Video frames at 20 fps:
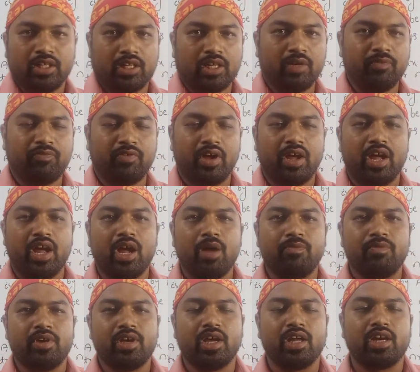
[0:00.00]
If
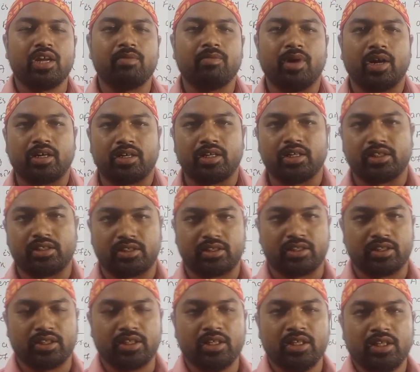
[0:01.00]
A be any
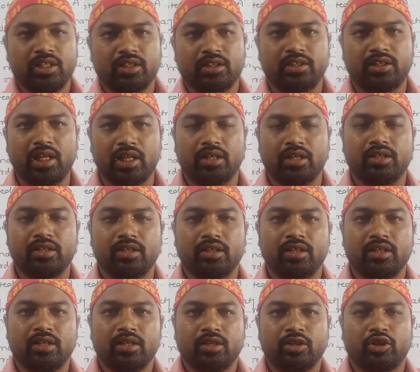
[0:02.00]
matrix, then
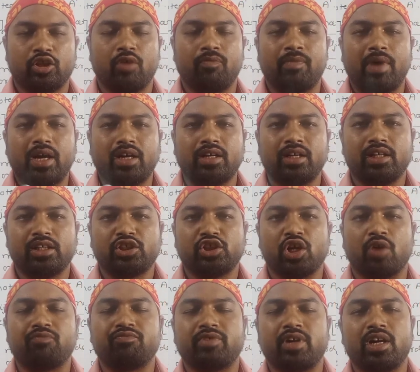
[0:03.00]
the matrix
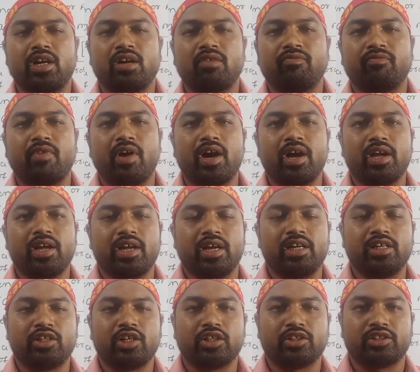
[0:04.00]
obtained by
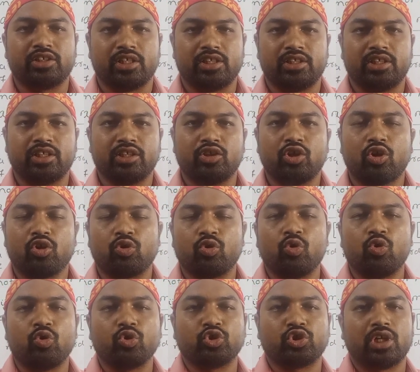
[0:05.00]
interchanging the
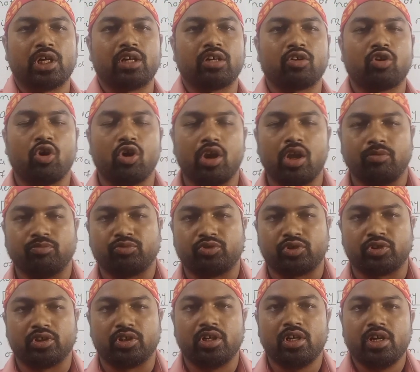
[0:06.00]
rows and
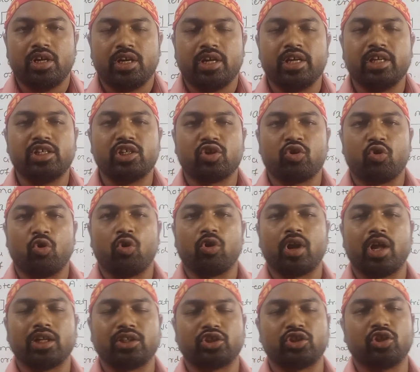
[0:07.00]
columns is
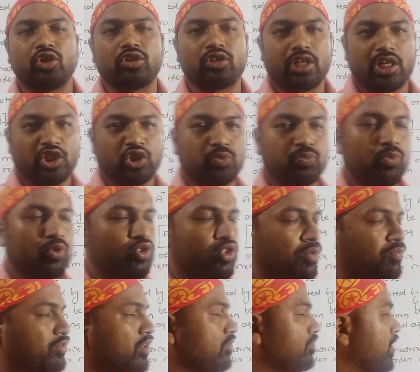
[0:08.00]
called as the transpose
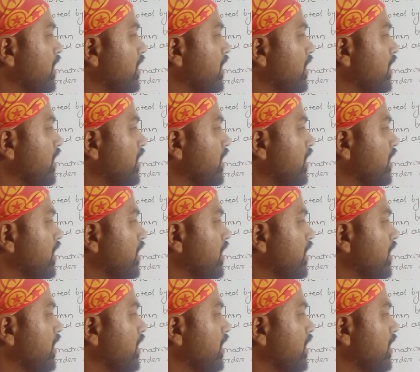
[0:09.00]
of the